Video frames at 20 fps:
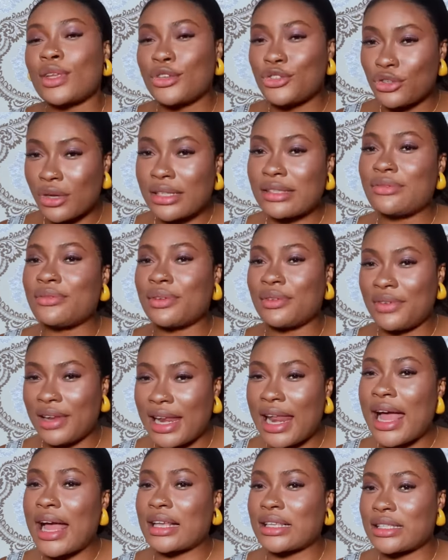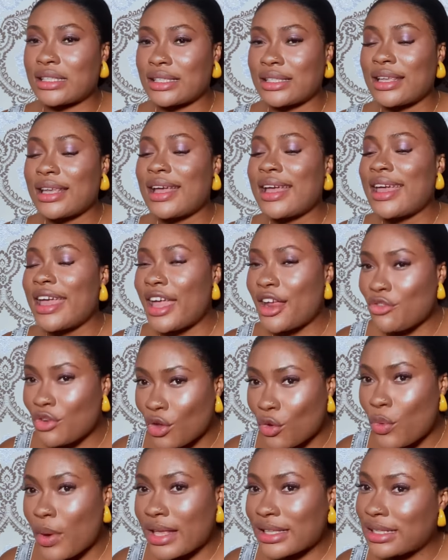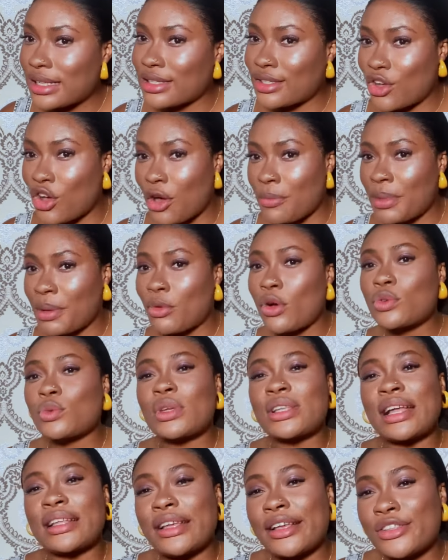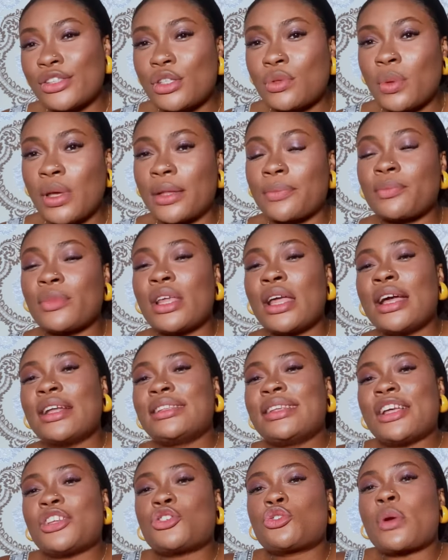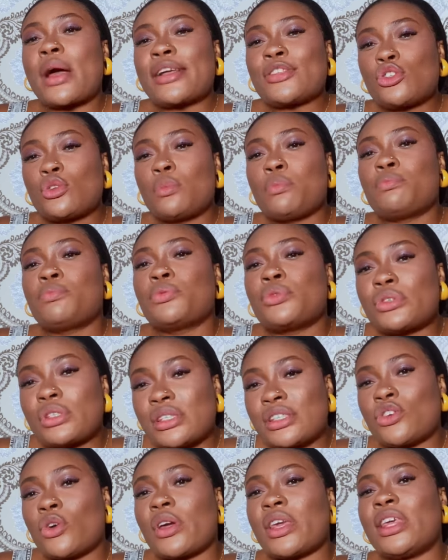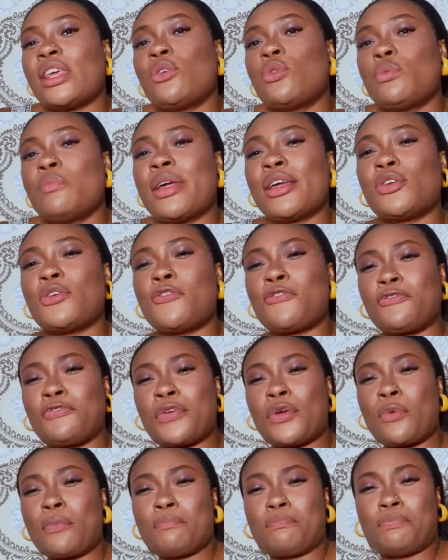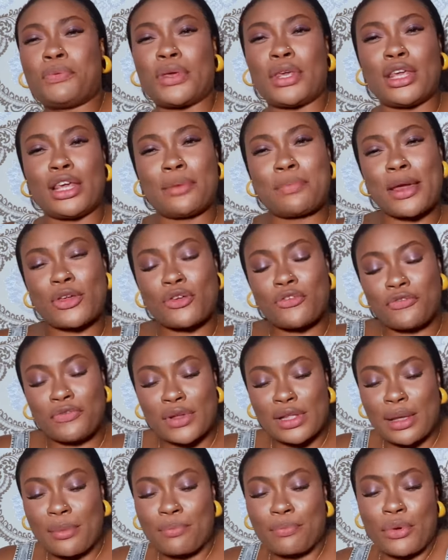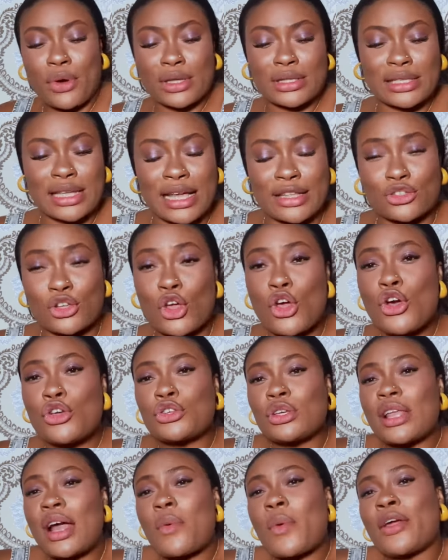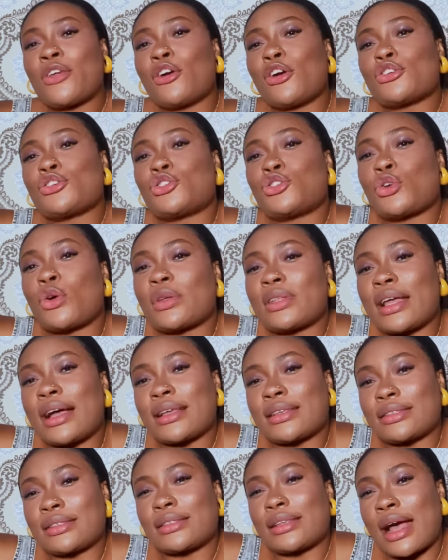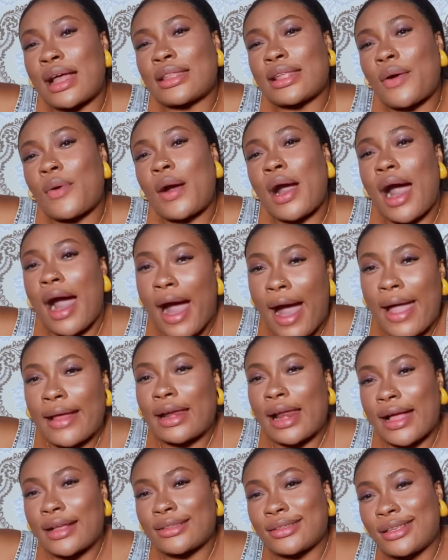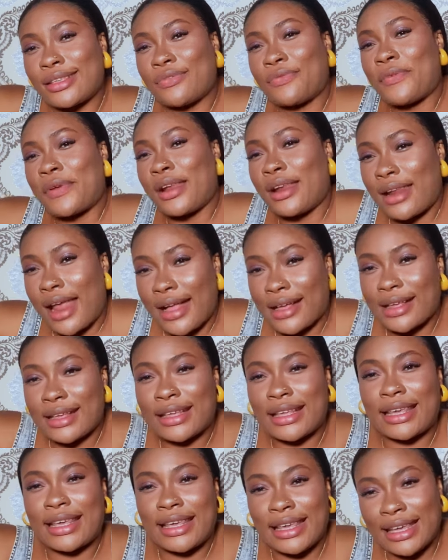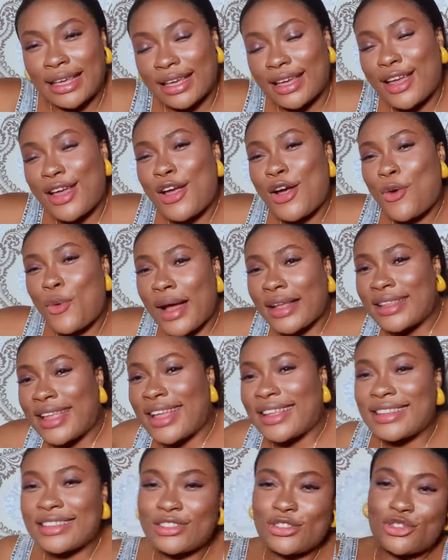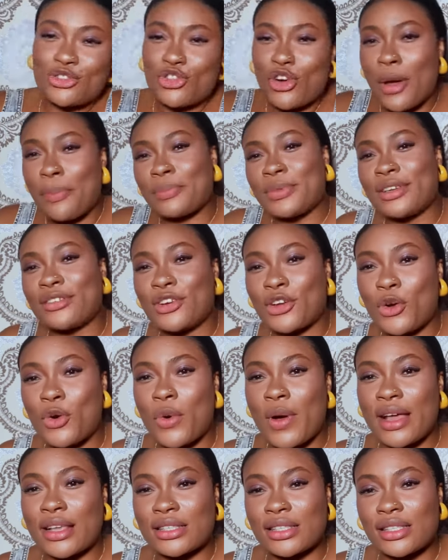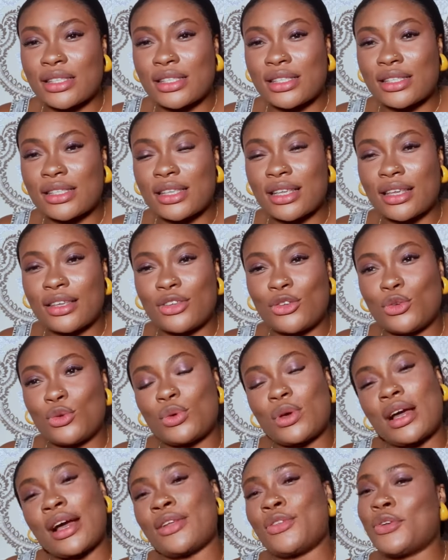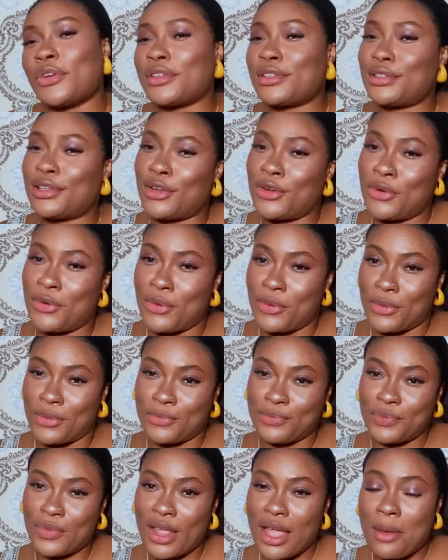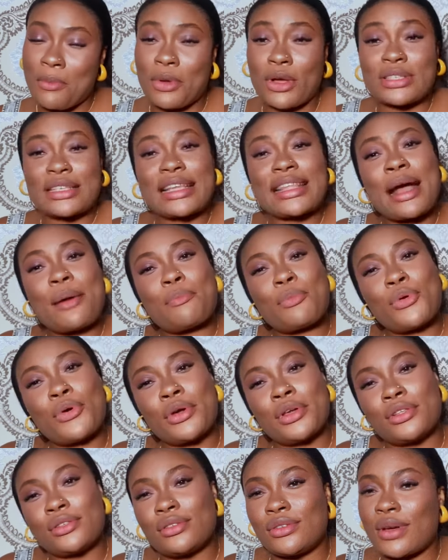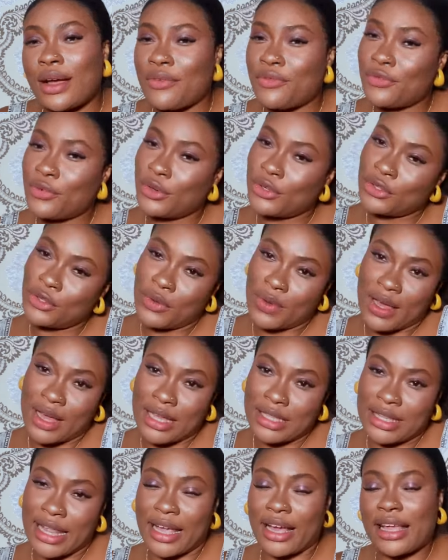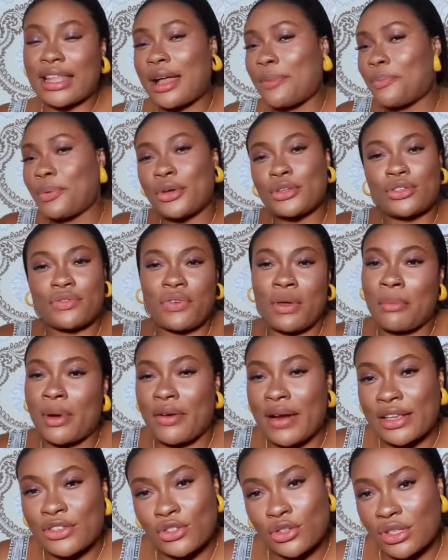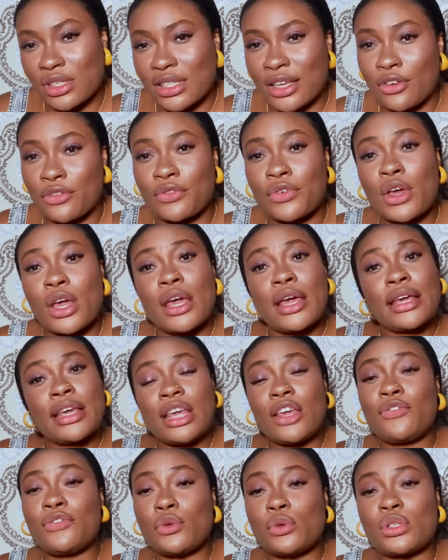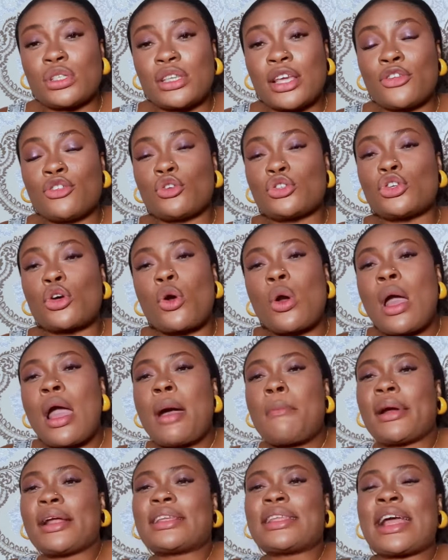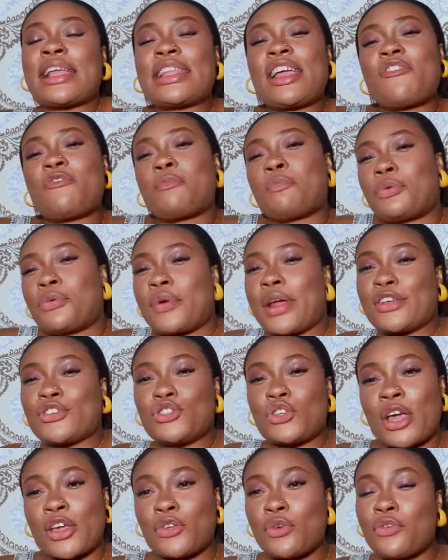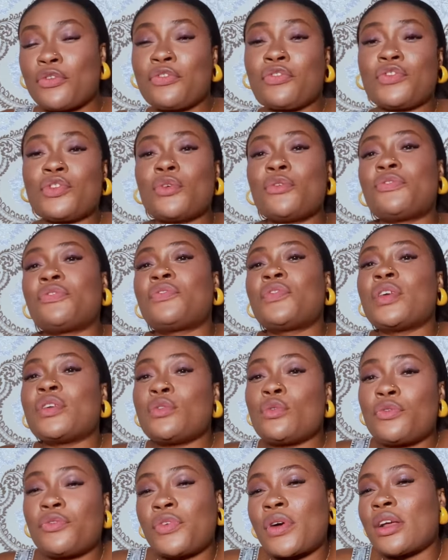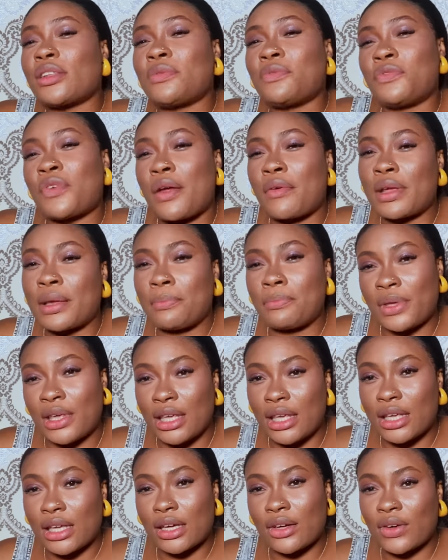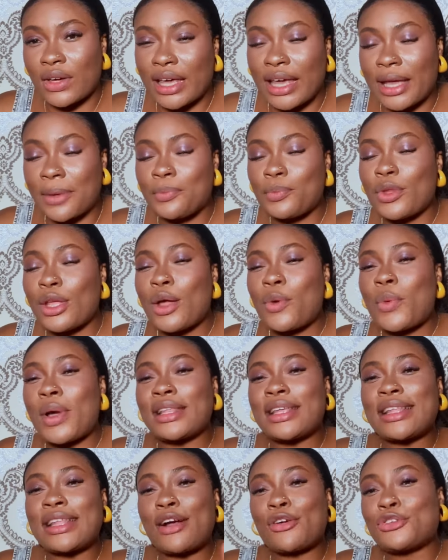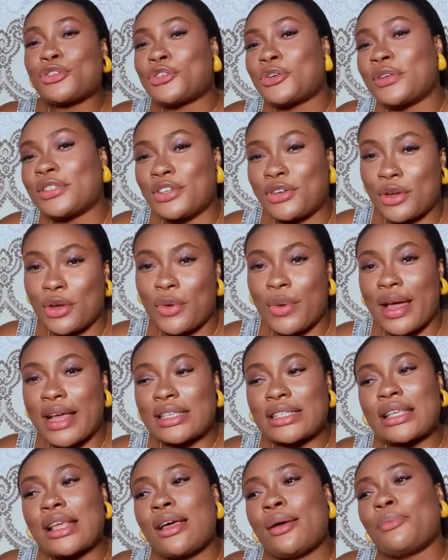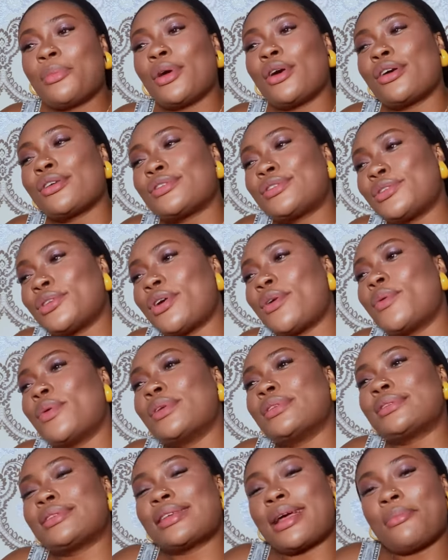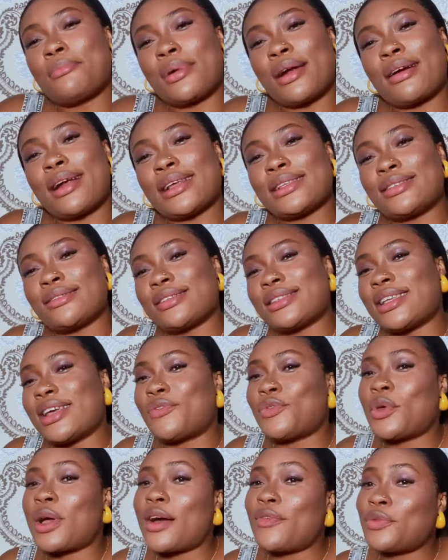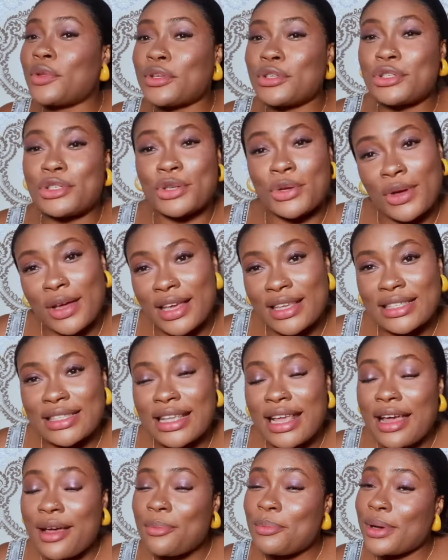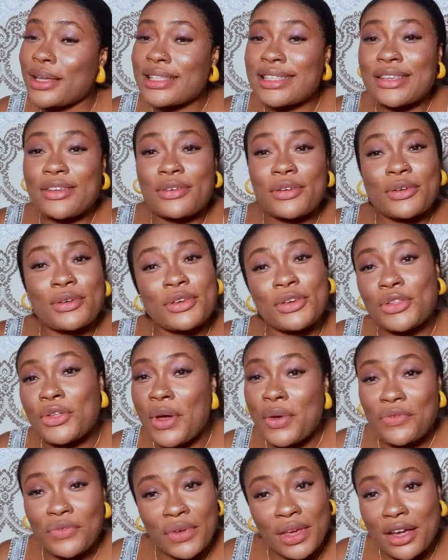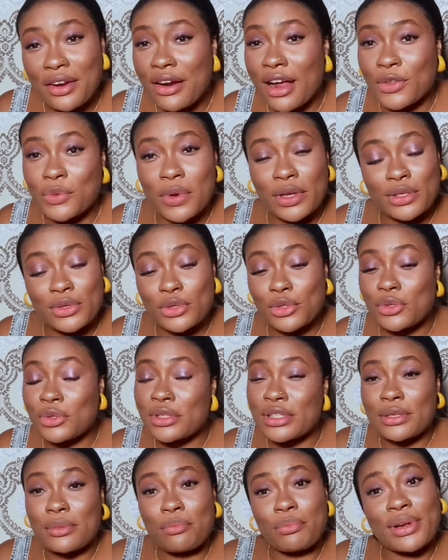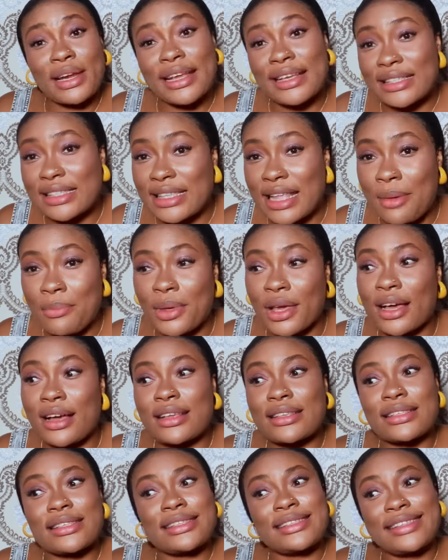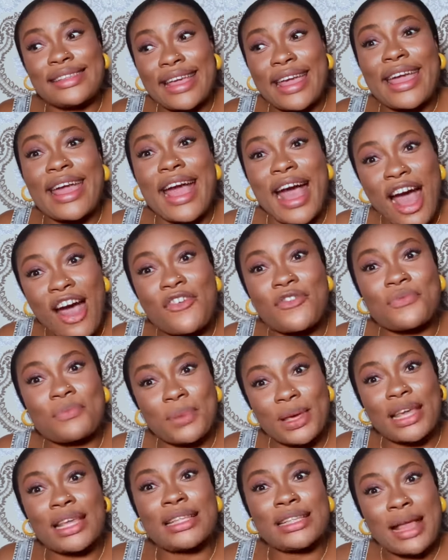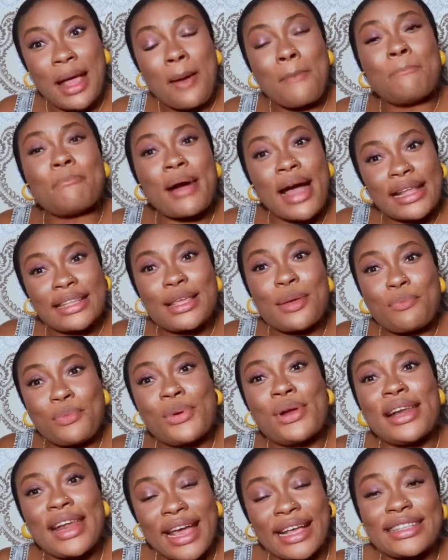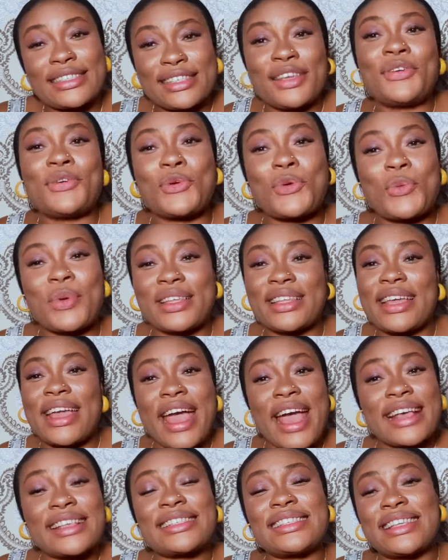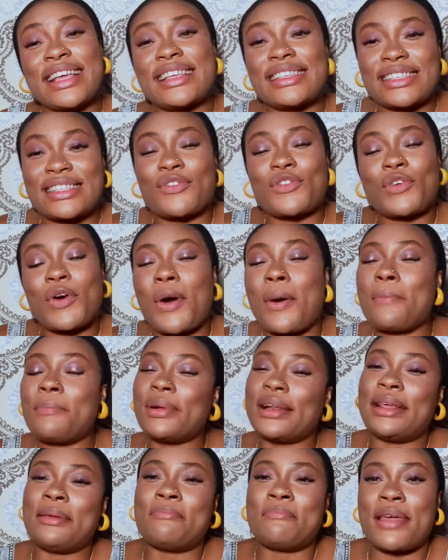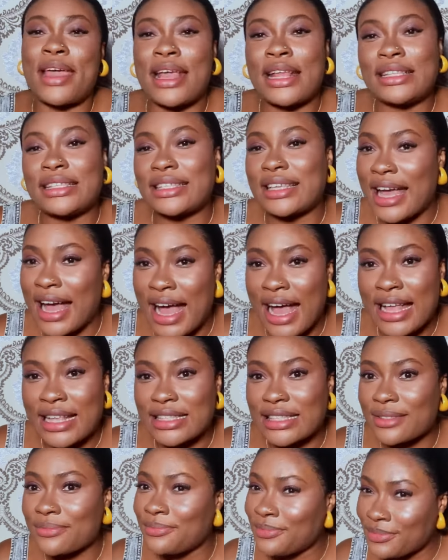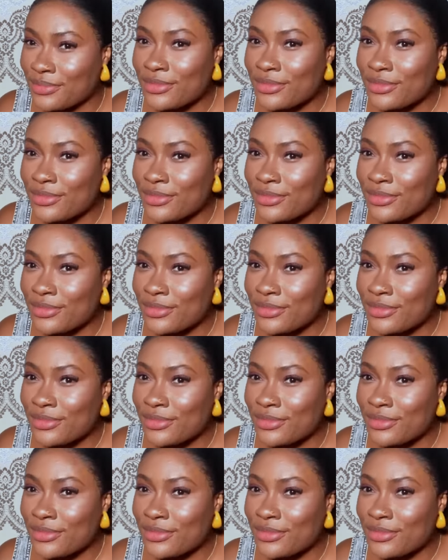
just relax a request is coming because what are they doing they try to boost your ego make you feel big make you feel important so that when your shoulders are now high like this feeling like a king when they drop the requests you cannot say no because at that point you are following your hand like at that point you've embarrassed yourself if you say no so by the time they've praised you and you you you felt very big okay when they now throw the request because you don't want to embarrass yourself you have no choice but to you know figure out what to do to please them because they have been manipulating you with the excessive compliments guys